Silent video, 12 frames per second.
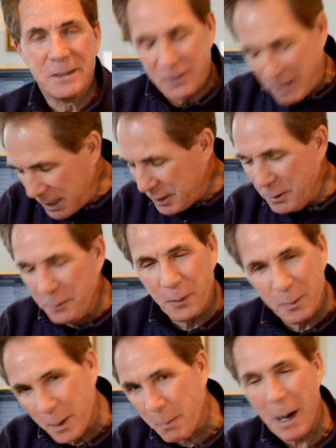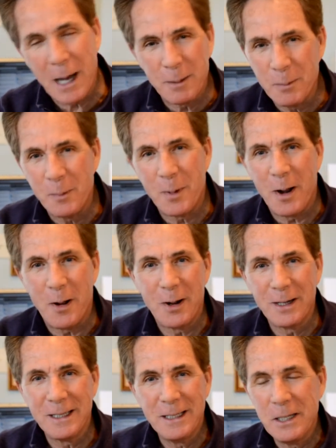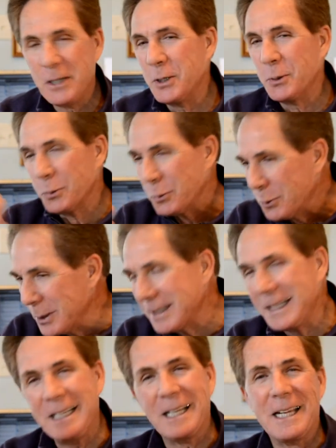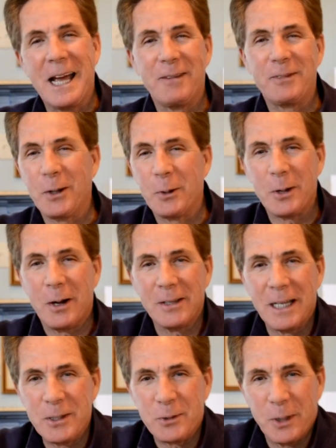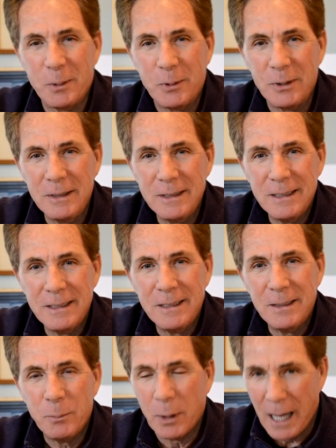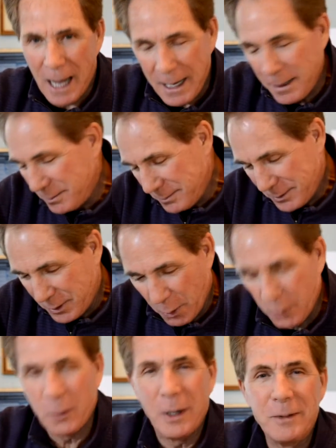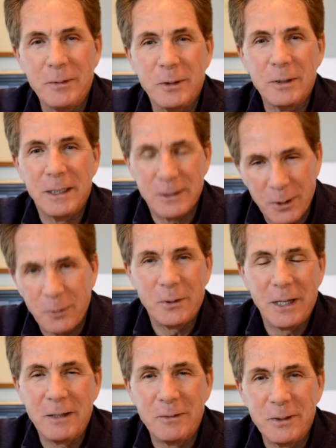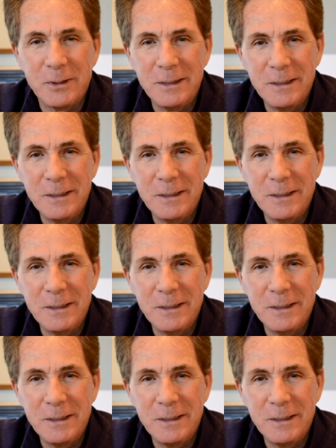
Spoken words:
Thank you from the bottom of my heart. You really didn't have to go to all that trouble. But I am so grateful and so thankful.